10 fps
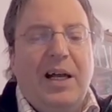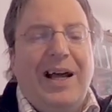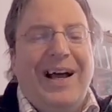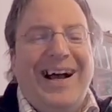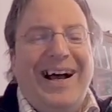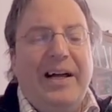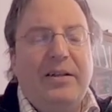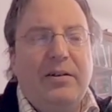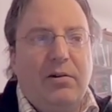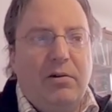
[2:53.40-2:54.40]

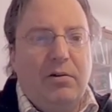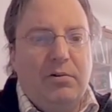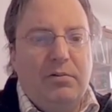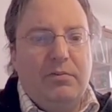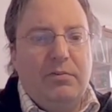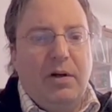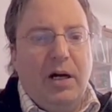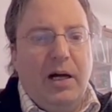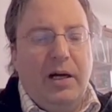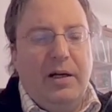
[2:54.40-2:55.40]
handle
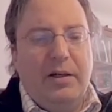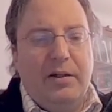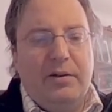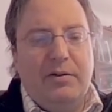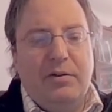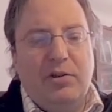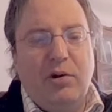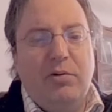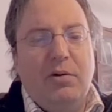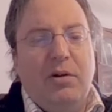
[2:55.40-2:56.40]
so
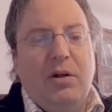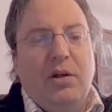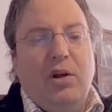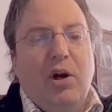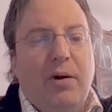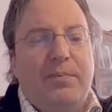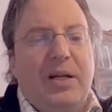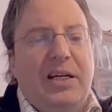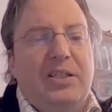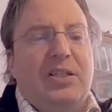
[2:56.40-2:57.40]

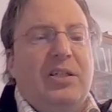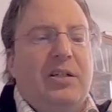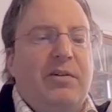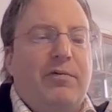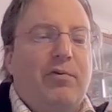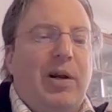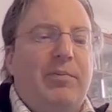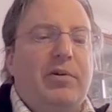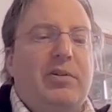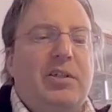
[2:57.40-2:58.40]
updates in a different way,
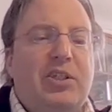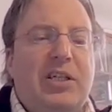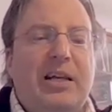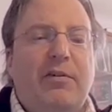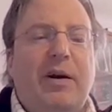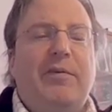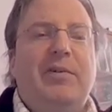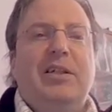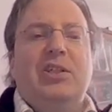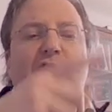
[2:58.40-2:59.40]
but instead of
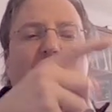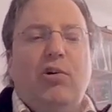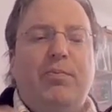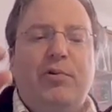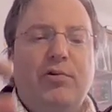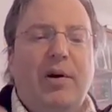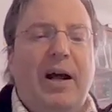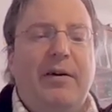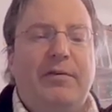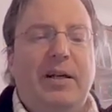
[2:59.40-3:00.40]
having this loop, you
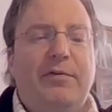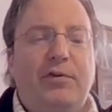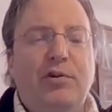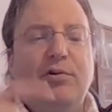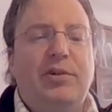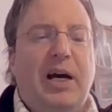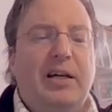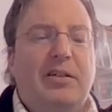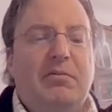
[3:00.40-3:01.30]
have a view that